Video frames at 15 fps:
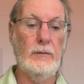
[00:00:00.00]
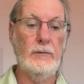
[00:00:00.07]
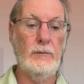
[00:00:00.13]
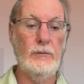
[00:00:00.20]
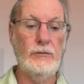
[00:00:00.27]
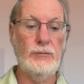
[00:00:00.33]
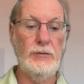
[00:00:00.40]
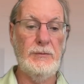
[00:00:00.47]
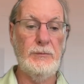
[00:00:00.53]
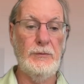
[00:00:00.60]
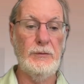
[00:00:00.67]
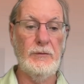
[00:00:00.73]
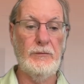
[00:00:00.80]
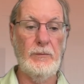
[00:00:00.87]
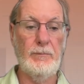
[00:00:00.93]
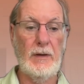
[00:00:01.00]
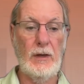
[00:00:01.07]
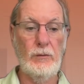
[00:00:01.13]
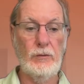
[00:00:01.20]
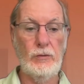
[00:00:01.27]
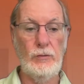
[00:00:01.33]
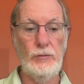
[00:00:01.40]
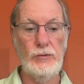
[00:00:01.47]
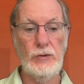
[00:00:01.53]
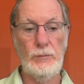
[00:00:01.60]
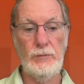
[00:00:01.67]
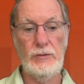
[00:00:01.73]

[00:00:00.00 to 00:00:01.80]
the treatment of the malocclusion,